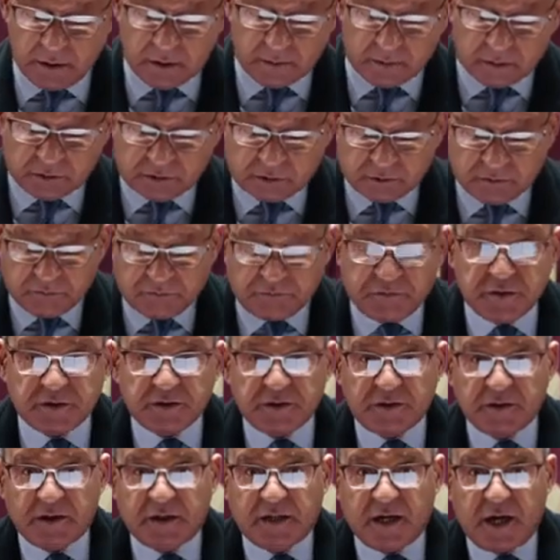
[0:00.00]
the
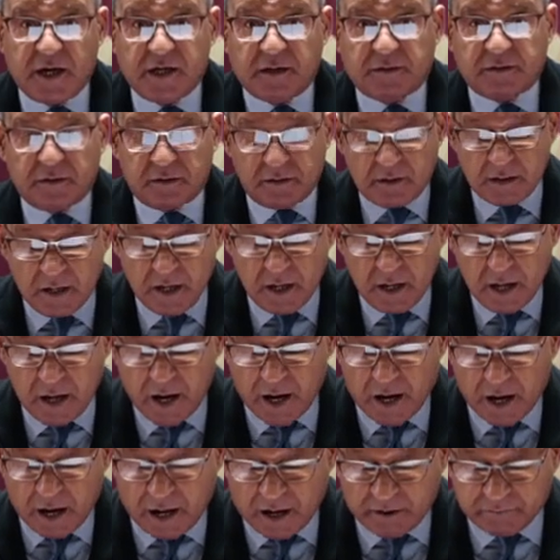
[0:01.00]
sophisticated,
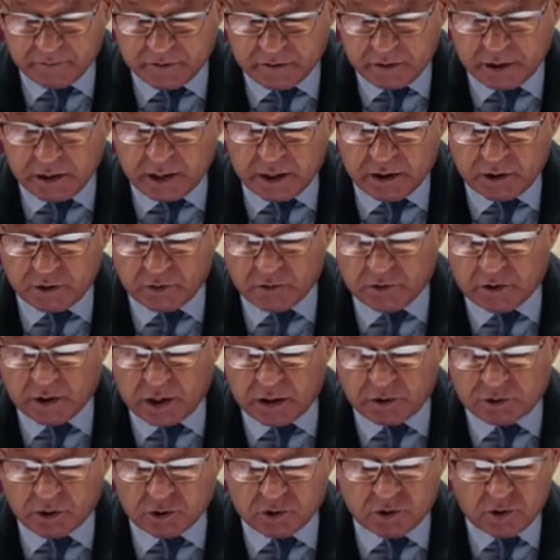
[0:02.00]

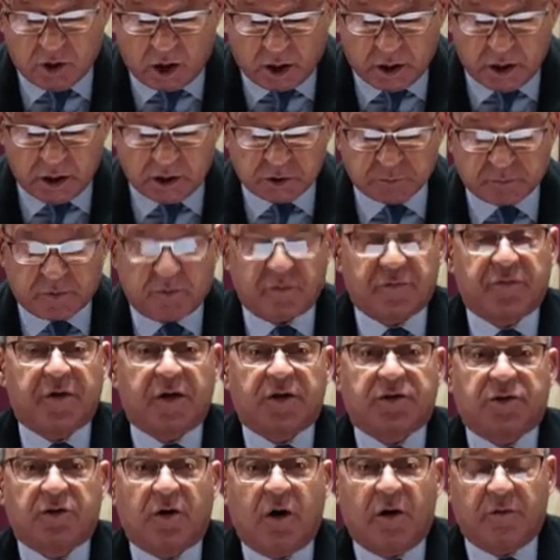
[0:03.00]
Harvard-educated college
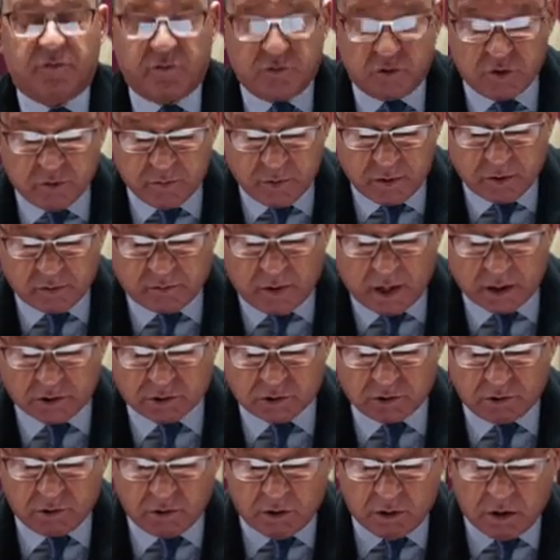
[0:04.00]
professor of human
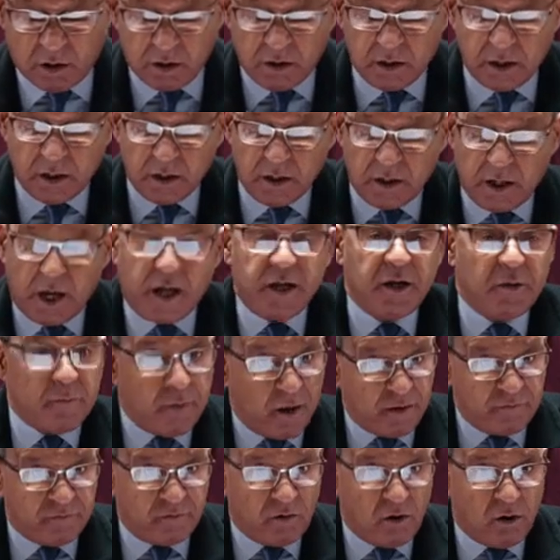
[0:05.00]
rights law, and
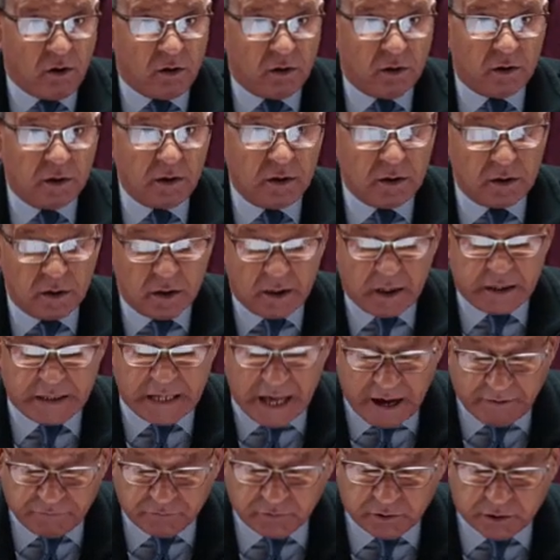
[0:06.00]
above all, an
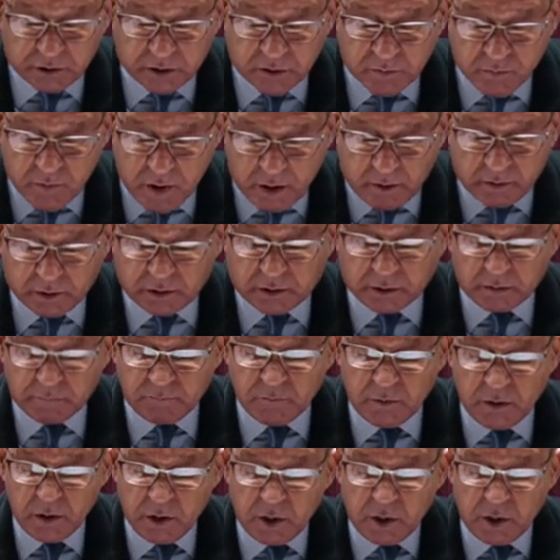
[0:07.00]
African American,